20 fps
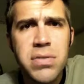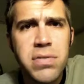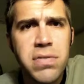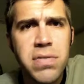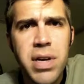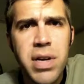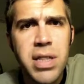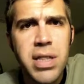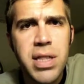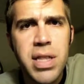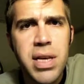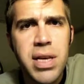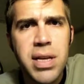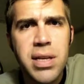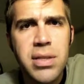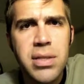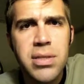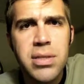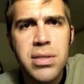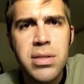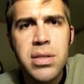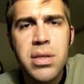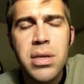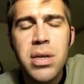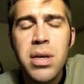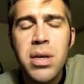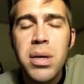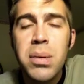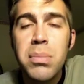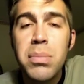of fun things.
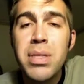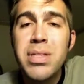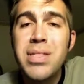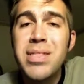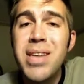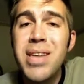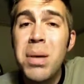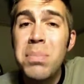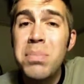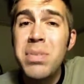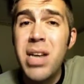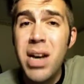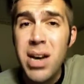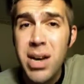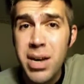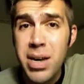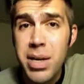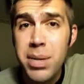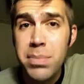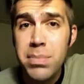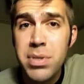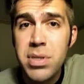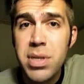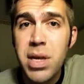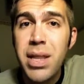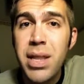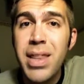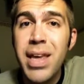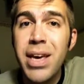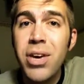But sometimes
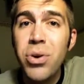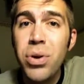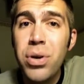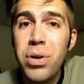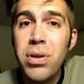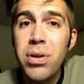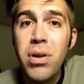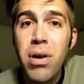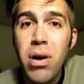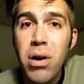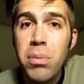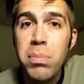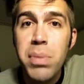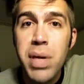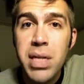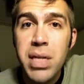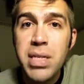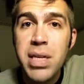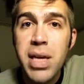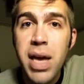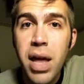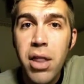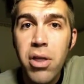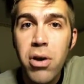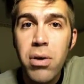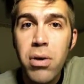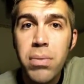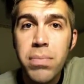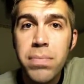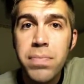they couldn't all be
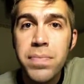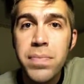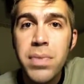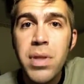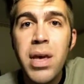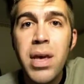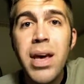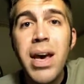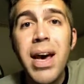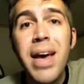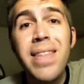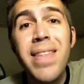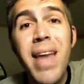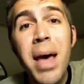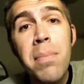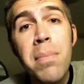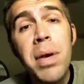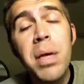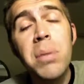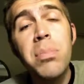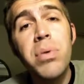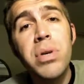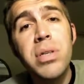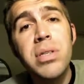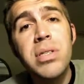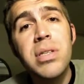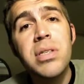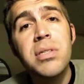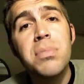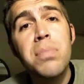together. And that made
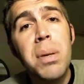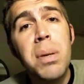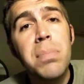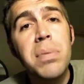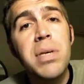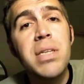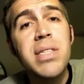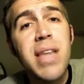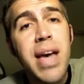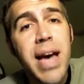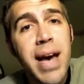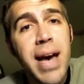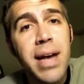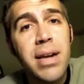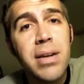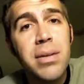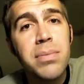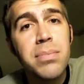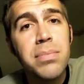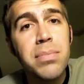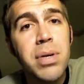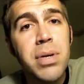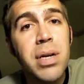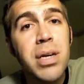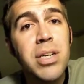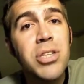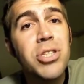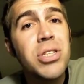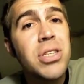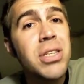Princess Pippy sad,
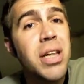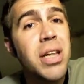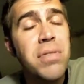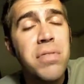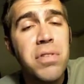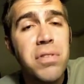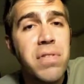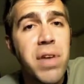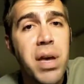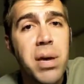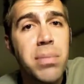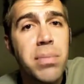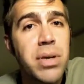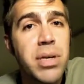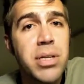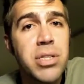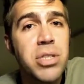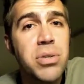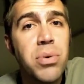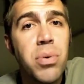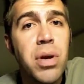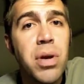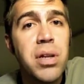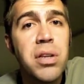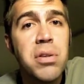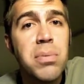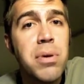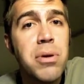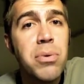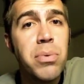because she loved her family and she wanted
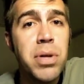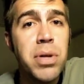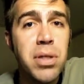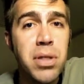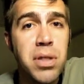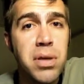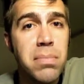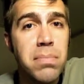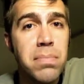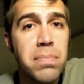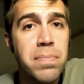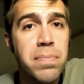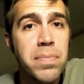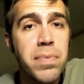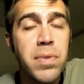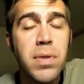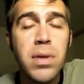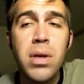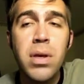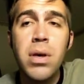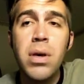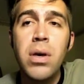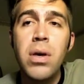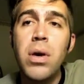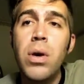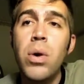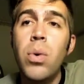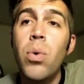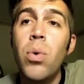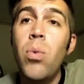to be with them.
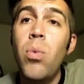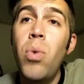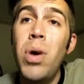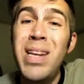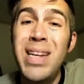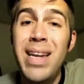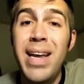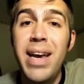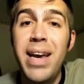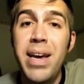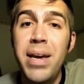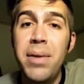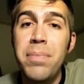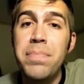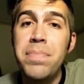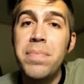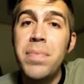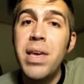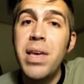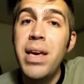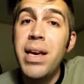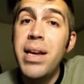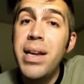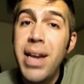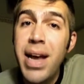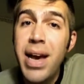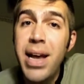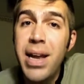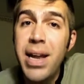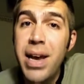Well, one day, King
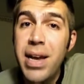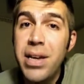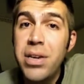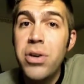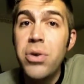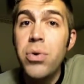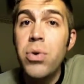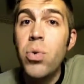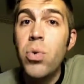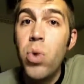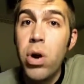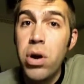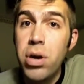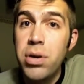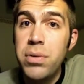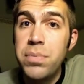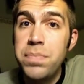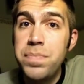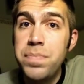Daddy had to go to work,